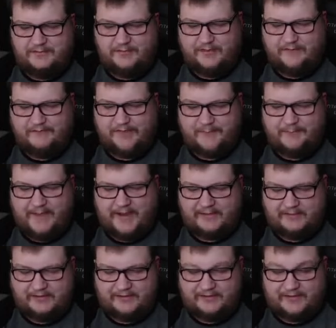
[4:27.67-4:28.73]
know I've got bad
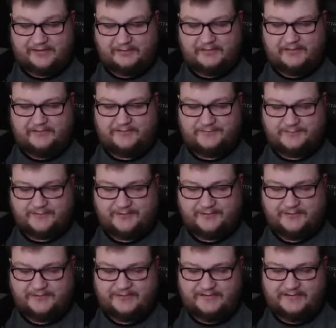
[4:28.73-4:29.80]
luck anyways, but